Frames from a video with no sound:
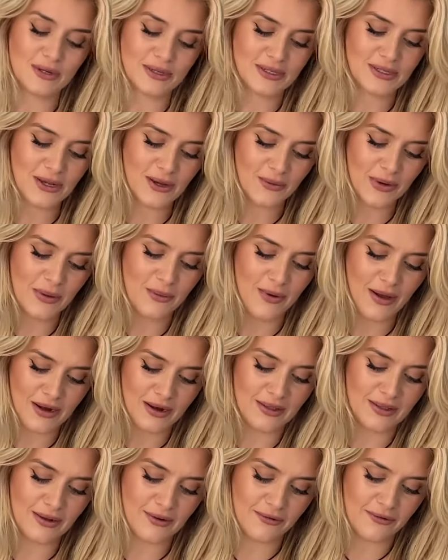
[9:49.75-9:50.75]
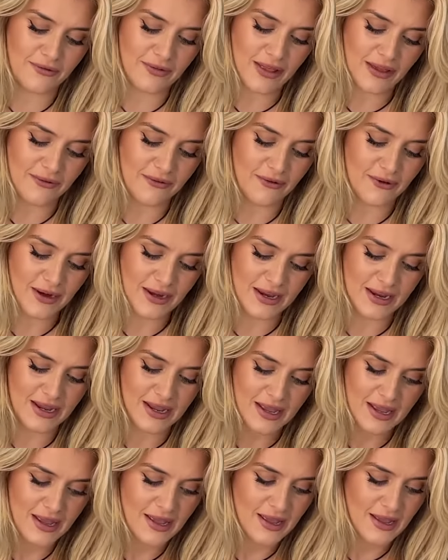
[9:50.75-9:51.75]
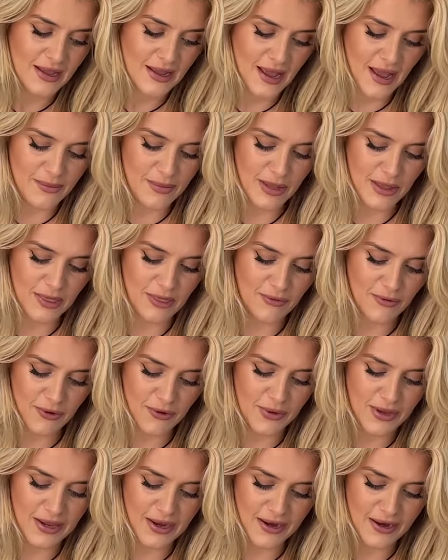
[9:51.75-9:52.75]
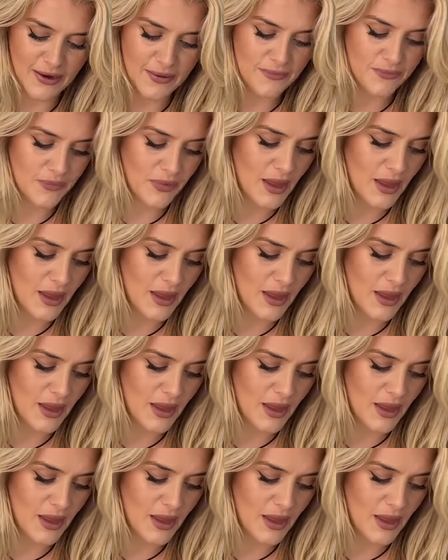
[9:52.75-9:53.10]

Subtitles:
so we want a little flavoring coming through here.